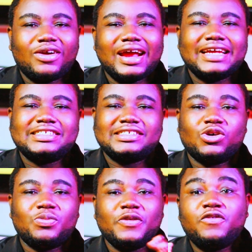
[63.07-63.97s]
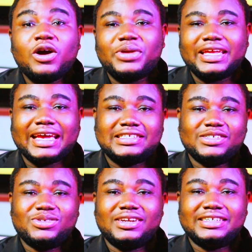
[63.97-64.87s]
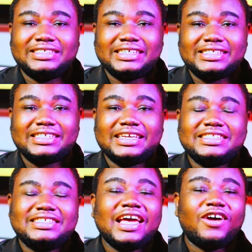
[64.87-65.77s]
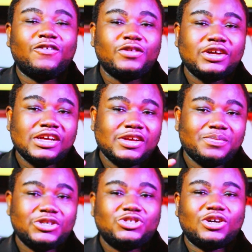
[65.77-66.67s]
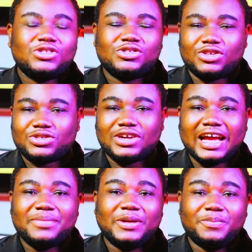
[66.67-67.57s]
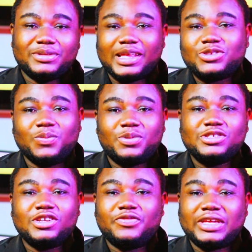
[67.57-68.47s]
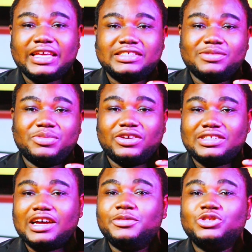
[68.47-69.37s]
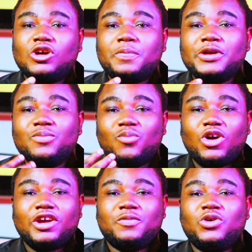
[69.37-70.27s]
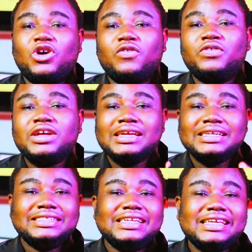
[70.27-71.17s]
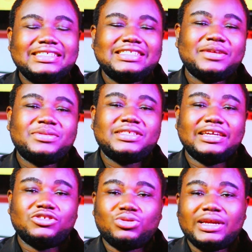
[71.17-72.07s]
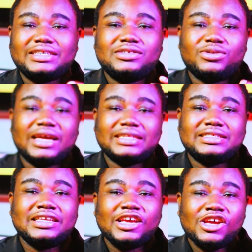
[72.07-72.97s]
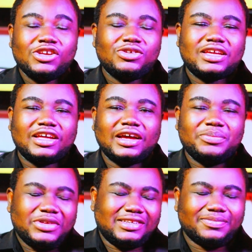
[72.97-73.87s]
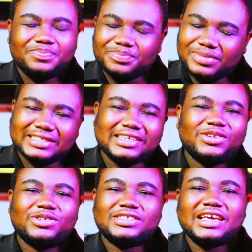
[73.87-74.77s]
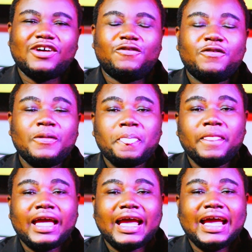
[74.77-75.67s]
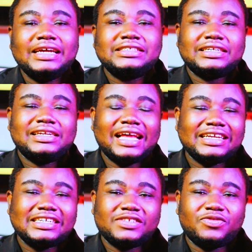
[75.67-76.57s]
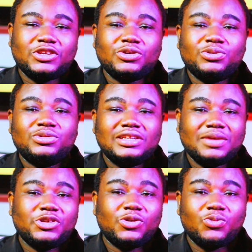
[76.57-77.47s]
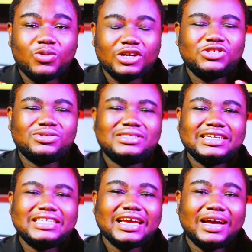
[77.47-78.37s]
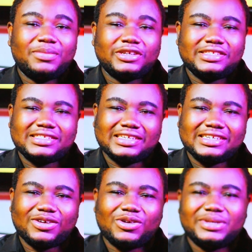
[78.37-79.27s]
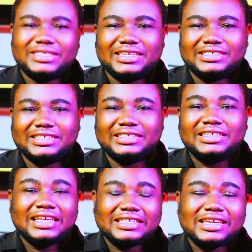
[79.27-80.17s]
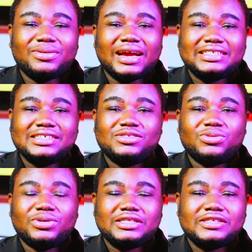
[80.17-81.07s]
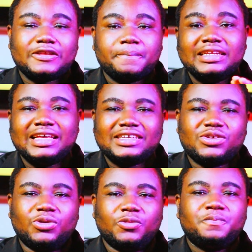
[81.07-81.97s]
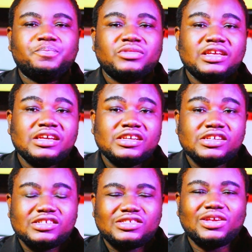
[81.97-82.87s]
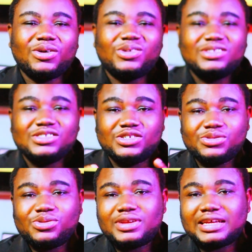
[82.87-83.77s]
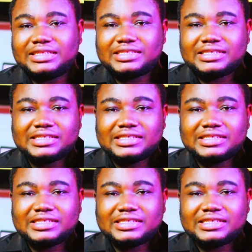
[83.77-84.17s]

Alright, so before we get into the gist itself, be sure to subscribe and put us on post notification, because I'll be dropping more and more of these tips and tricks so that you can better yourself. And like this video, let me know what you think about it in the comment section. Let's get right into it. Let's go. So, do you know that